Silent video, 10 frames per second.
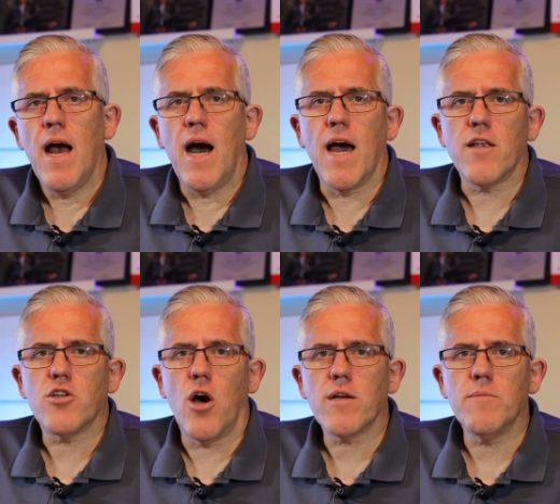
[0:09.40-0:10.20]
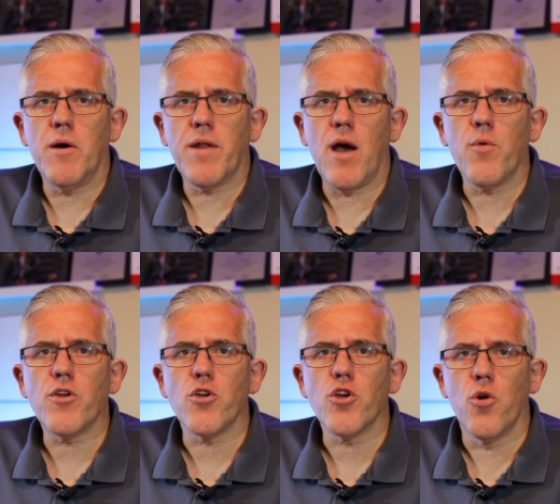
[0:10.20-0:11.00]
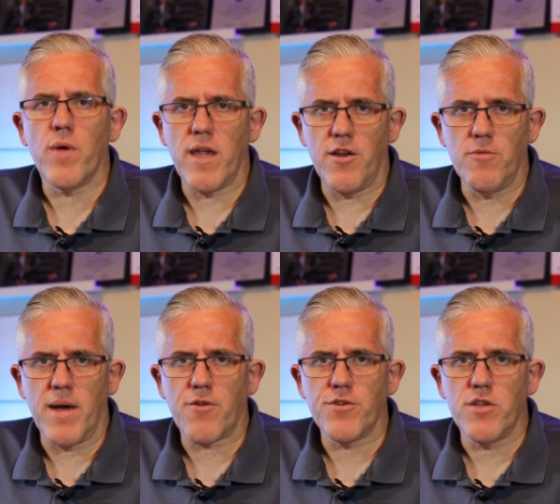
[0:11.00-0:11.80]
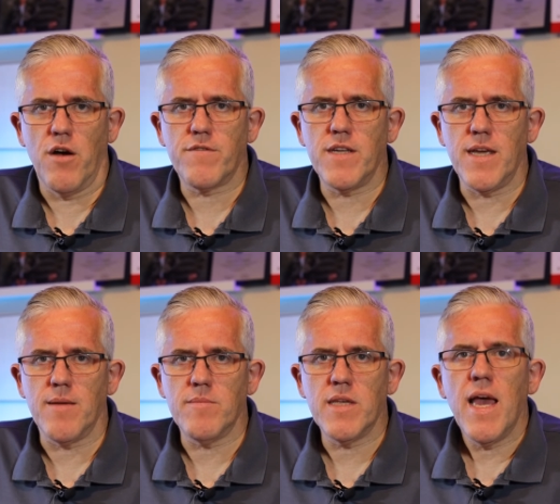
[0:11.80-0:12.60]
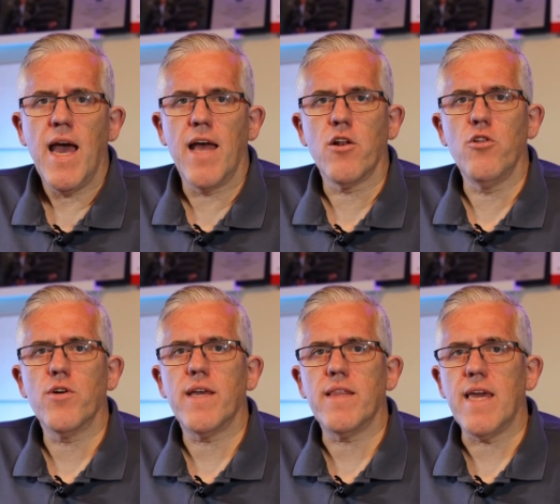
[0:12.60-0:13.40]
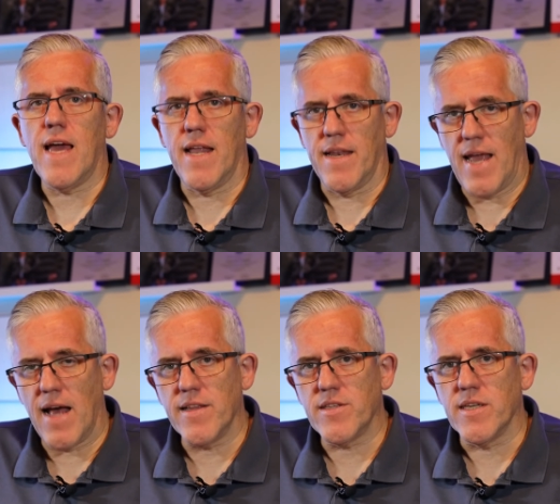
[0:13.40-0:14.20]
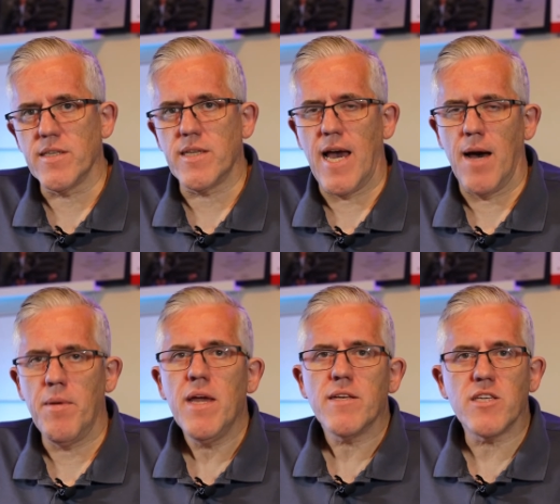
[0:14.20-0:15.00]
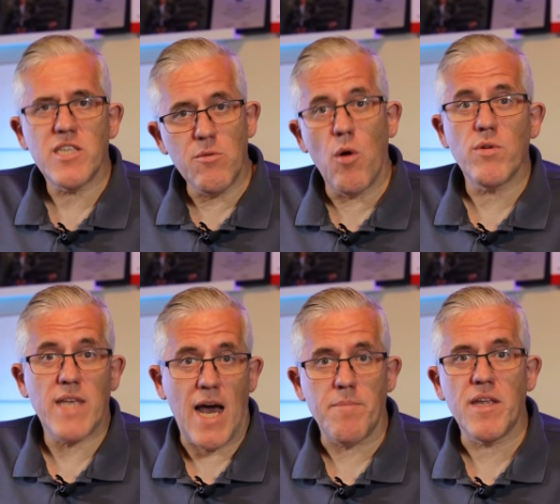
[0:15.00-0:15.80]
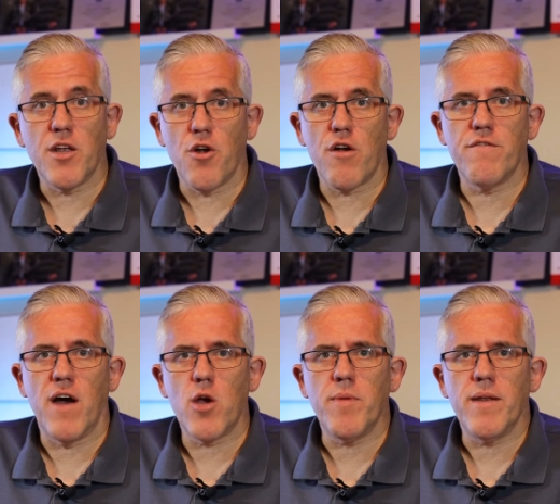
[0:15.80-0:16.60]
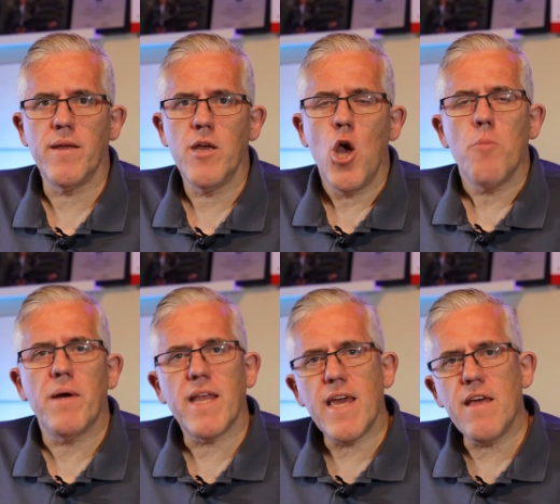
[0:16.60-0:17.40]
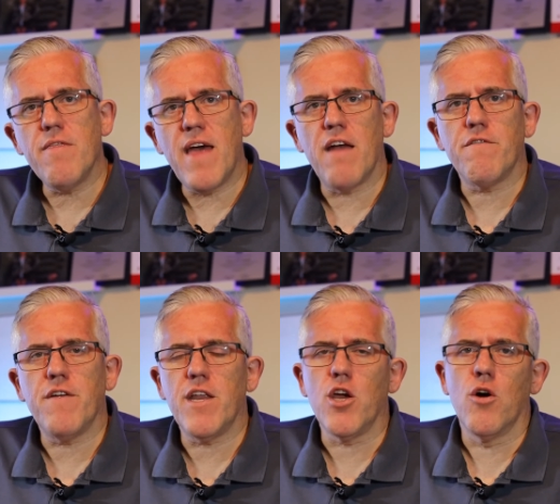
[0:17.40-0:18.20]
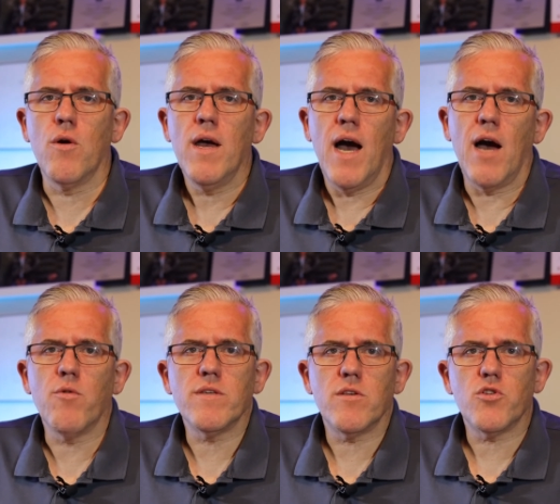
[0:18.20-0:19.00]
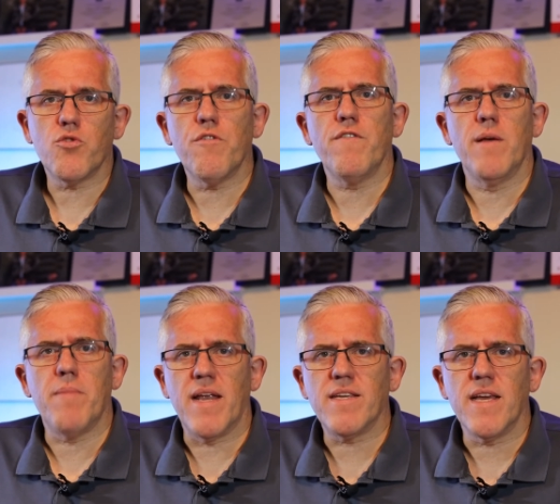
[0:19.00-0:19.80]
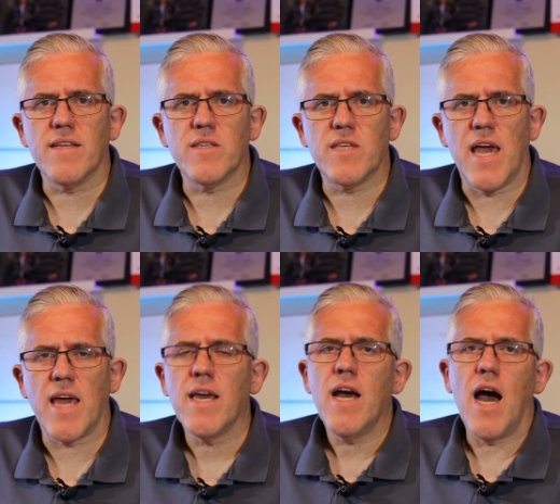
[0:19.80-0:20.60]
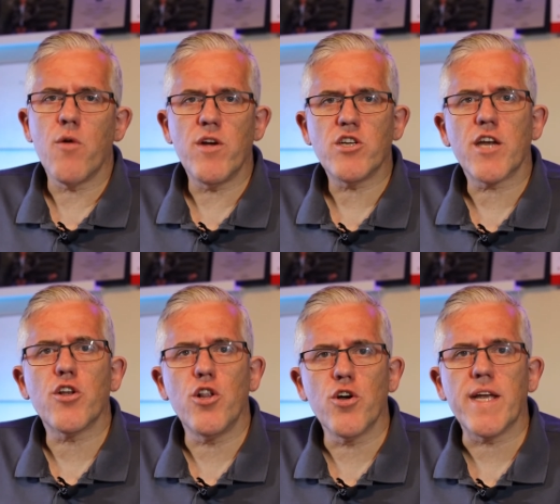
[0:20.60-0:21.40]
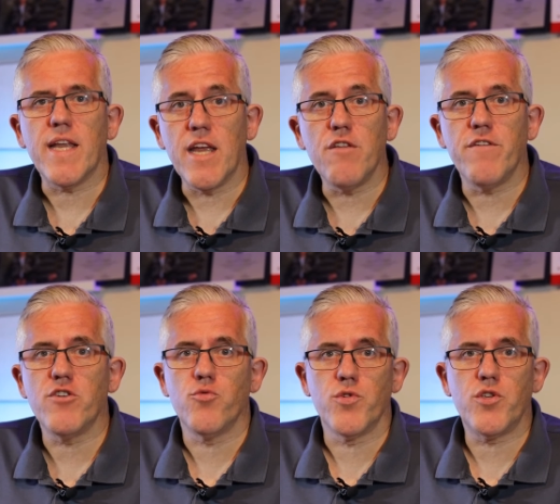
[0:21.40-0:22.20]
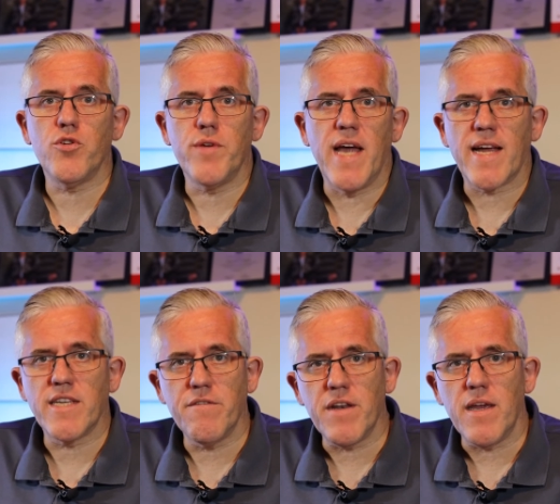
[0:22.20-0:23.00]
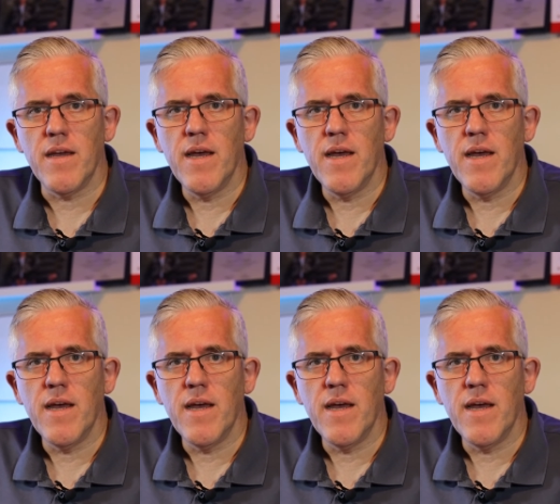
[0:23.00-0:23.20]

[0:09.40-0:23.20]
I talked about how we could go into Microsoft Teams and look at the Analysis tab to see what was happening in our environment. But in that video, I was sort of lamenting and saying, I wish I could look at individual student activity.